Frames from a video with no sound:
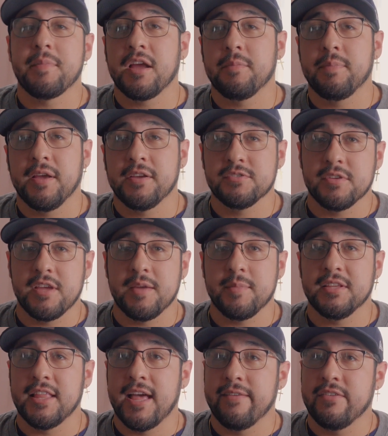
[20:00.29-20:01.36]
megapixel
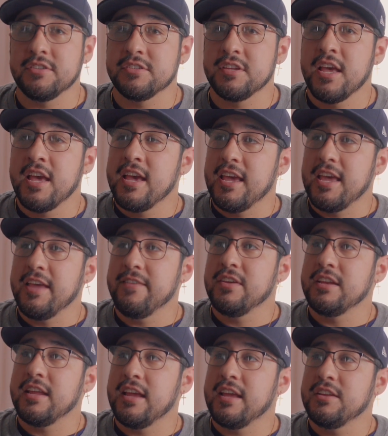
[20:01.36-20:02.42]
M11s,
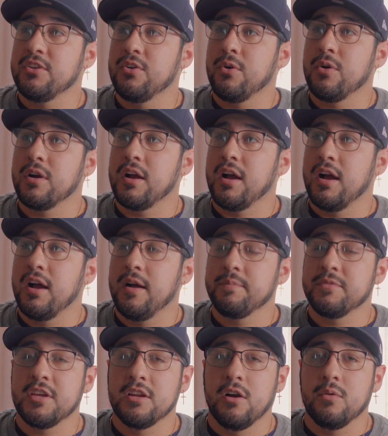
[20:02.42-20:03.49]
even in your
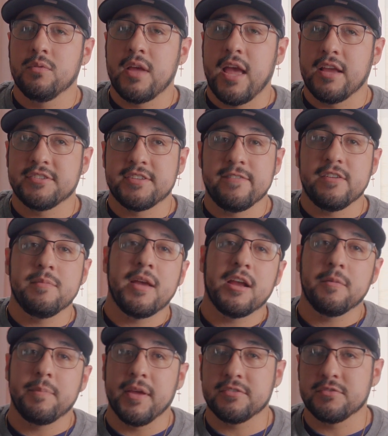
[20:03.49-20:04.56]
um, you know 70
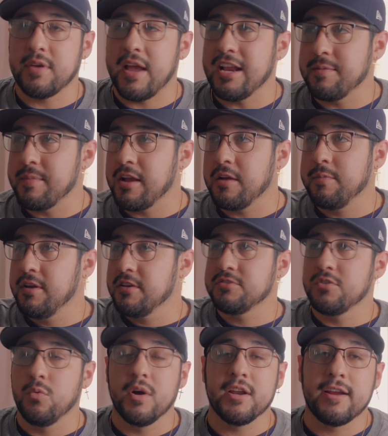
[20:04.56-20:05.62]
megapixel, 80
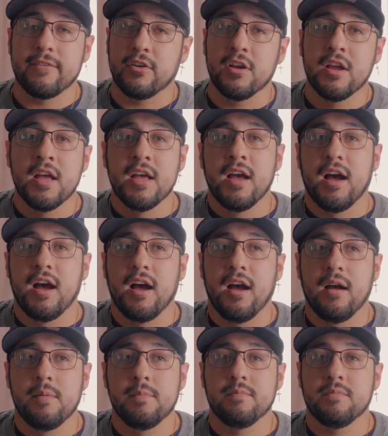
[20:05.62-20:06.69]
megapixel, whatever,
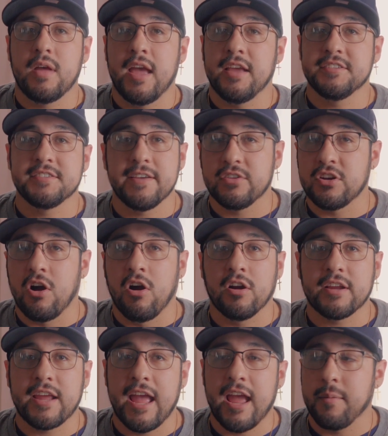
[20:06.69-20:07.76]
um,
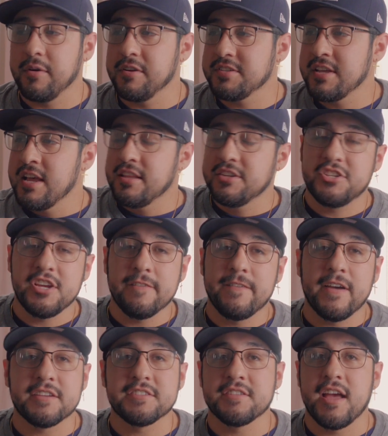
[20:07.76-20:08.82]
A7R cameras, the
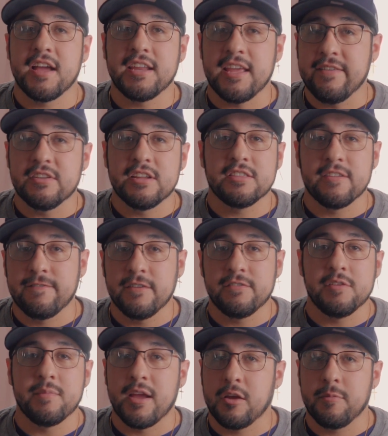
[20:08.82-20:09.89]
GFX line, even at the
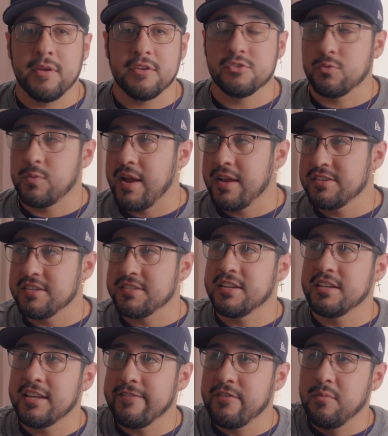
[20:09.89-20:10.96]
50 megapixel range, is
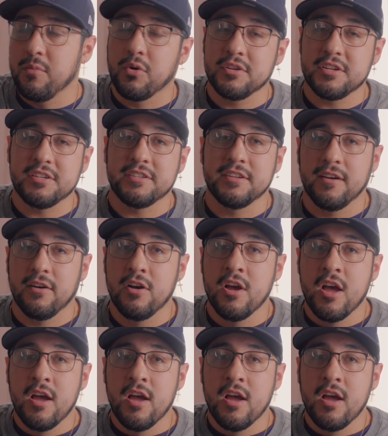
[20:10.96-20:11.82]
gonna give you more detail,